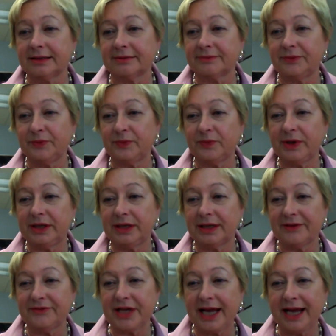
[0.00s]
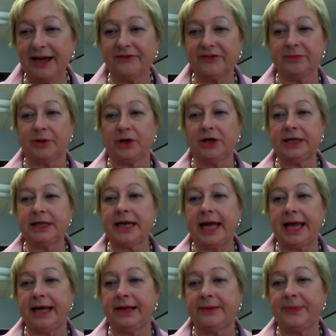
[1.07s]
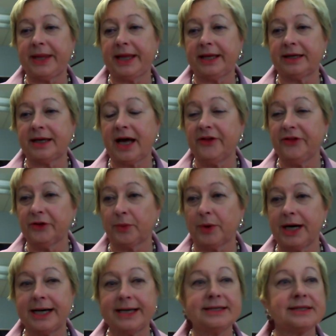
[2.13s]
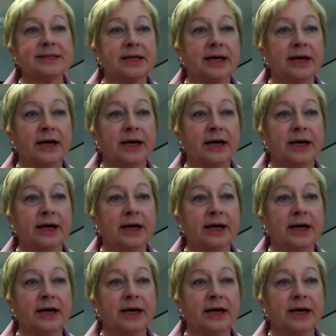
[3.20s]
we'd love to have them on. And then otherwise,